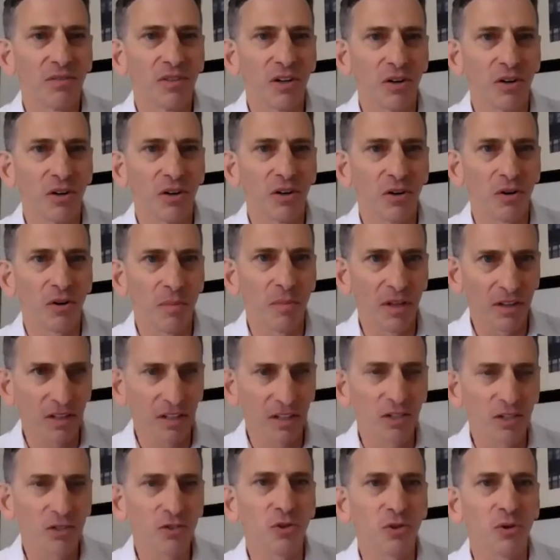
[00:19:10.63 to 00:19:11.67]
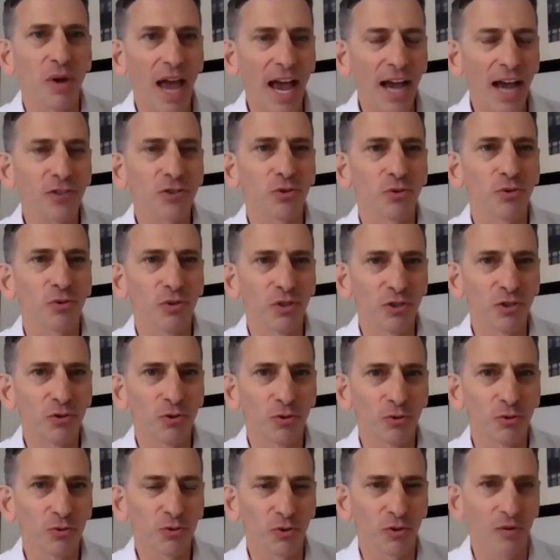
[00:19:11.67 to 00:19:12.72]
their ability to actually
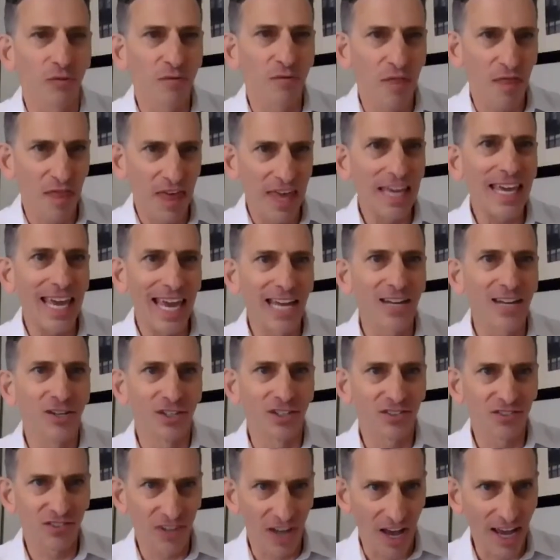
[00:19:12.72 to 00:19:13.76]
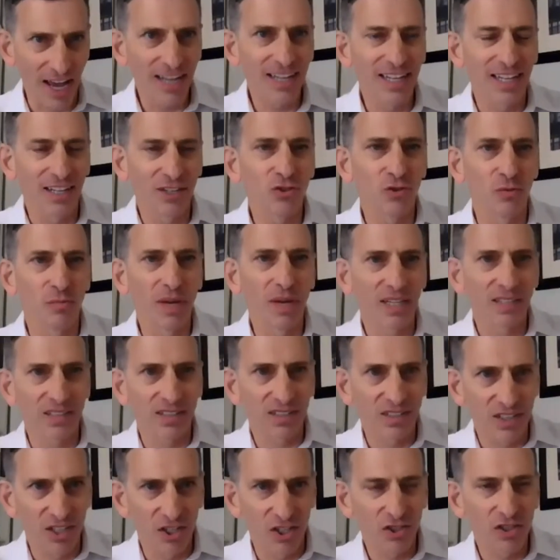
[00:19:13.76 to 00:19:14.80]
to sort of think and decide and to make
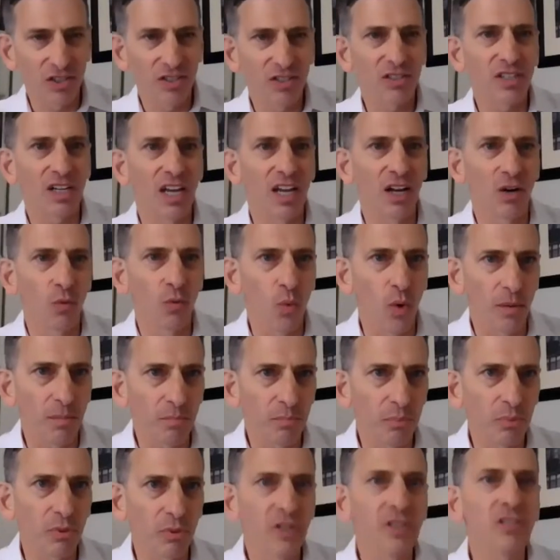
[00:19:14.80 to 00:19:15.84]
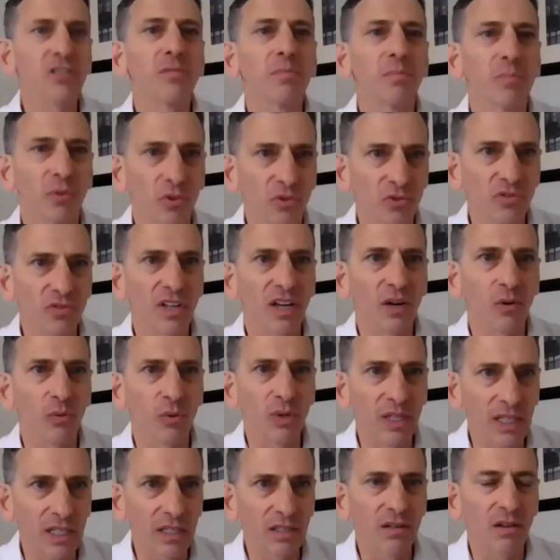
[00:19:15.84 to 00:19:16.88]
decisions, and what mm. principles that
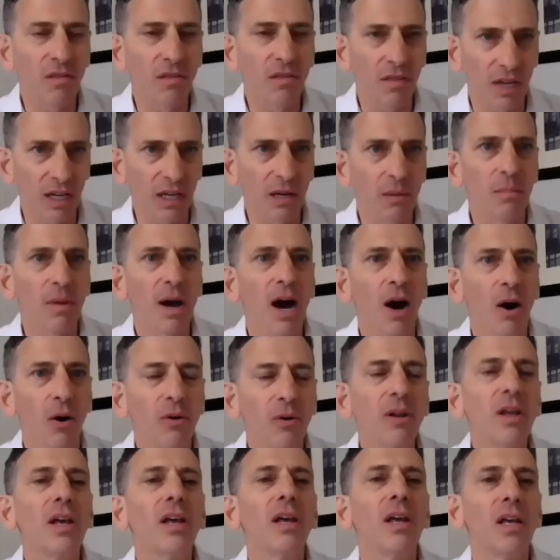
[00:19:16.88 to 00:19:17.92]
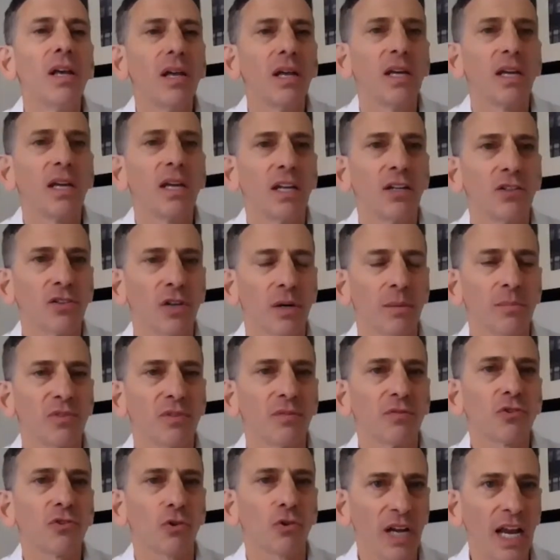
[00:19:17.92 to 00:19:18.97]
we need to think about in terms
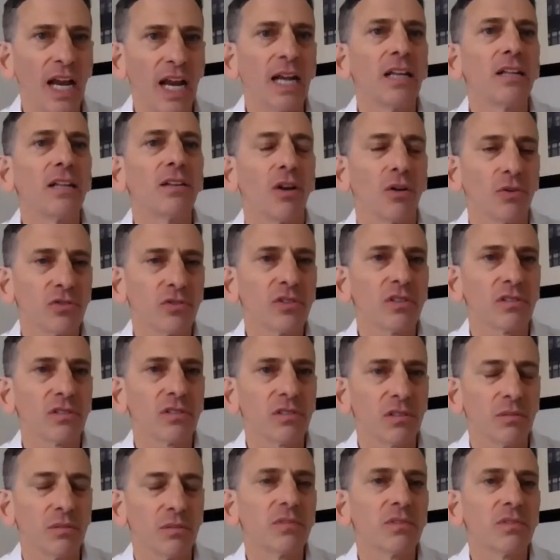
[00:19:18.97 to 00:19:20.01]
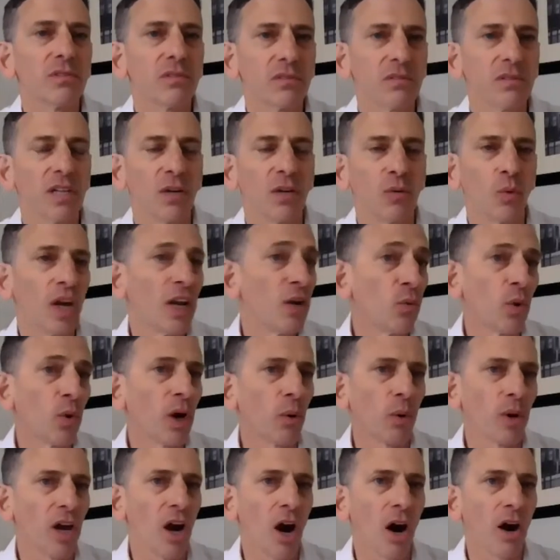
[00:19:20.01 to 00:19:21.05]
of creating those systems, and, and
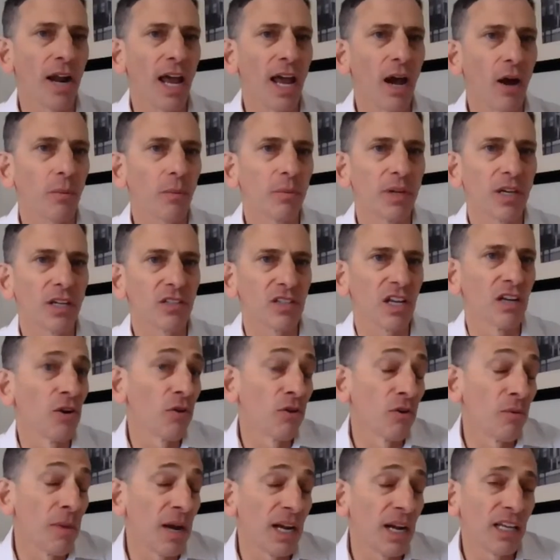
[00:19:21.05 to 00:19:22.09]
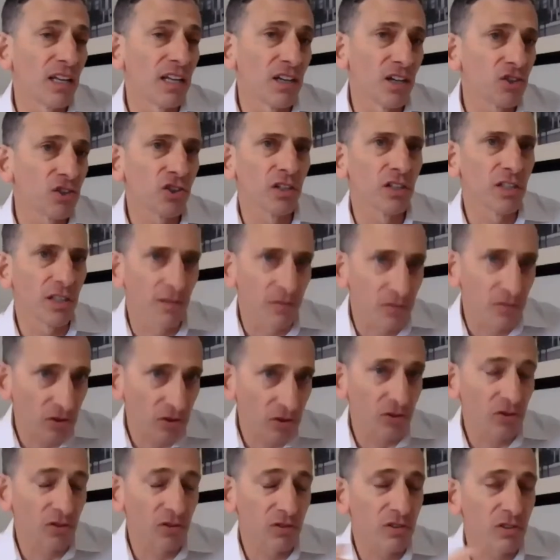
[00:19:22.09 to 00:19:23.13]
where we are now, because I know there are many initiatives
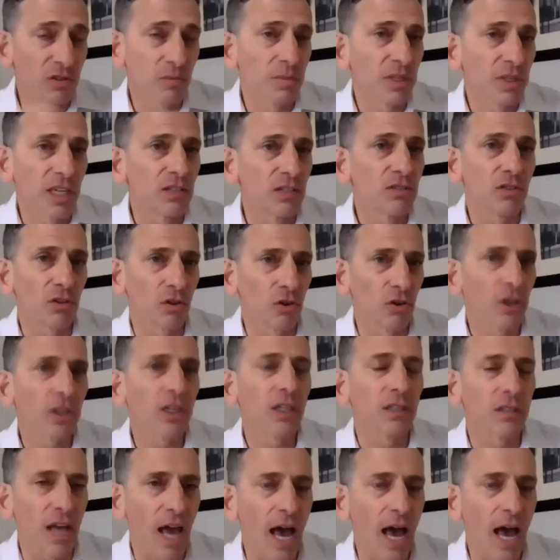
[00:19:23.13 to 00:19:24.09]
to, to begin to look at